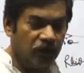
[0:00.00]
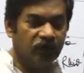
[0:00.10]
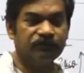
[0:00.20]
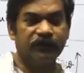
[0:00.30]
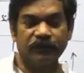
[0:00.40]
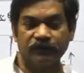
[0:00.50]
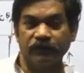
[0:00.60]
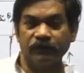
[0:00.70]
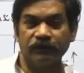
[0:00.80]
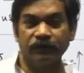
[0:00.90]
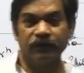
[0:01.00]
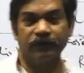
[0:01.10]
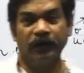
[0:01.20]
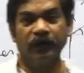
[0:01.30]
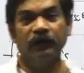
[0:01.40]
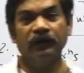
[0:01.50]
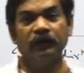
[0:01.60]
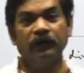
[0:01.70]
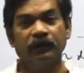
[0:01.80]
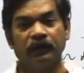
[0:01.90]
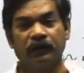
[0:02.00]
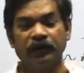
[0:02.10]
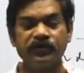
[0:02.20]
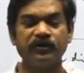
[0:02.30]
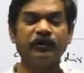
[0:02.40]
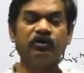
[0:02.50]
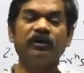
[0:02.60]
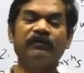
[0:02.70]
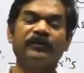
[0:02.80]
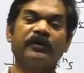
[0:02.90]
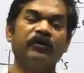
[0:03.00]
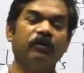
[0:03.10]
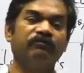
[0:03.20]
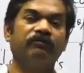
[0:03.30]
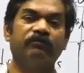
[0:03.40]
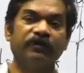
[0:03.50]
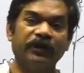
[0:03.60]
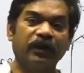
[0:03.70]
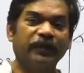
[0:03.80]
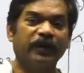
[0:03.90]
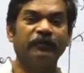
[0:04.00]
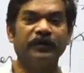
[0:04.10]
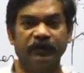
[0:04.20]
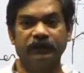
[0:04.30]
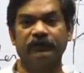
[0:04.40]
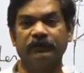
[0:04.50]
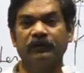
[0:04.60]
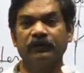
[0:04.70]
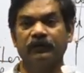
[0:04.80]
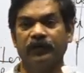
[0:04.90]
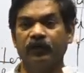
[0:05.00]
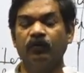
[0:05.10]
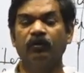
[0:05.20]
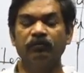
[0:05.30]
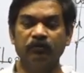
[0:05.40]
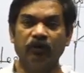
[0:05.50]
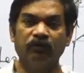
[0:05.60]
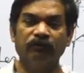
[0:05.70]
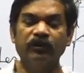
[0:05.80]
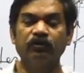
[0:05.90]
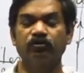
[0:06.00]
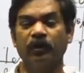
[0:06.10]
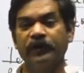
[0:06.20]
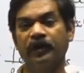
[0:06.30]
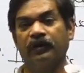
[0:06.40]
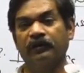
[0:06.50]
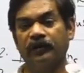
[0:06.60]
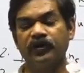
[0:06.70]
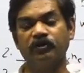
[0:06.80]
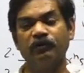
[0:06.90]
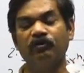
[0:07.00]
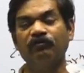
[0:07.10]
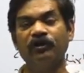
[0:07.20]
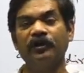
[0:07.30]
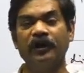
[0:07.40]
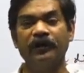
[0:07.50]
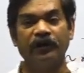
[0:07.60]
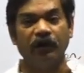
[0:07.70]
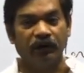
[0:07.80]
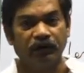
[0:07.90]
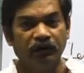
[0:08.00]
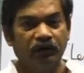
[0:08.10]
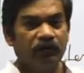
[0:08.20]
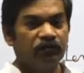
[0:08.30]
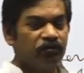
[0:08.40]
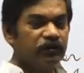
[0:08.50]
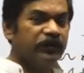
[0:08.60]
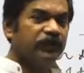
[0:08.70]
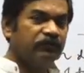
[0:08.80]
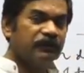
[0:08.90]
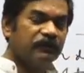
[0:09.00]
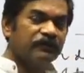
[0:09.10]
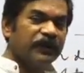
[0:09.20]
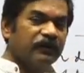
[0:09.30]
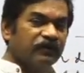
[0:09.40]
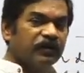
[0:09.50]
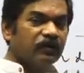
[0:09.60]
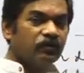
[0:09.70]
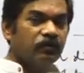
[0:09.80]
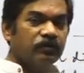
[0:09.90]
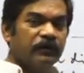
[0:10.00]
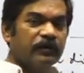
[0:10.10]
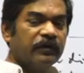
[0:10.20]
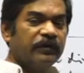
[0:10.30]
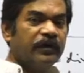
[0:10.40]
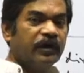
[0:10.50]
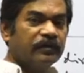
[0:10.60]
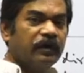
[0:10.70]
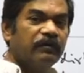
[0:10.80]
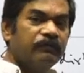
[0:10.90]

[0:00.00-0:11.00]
of physics is the relation between different kind of physical parameters. Like Ohm's law, V equals to IR, the relation between V, I and R. So the equations that we conclude, generally they are the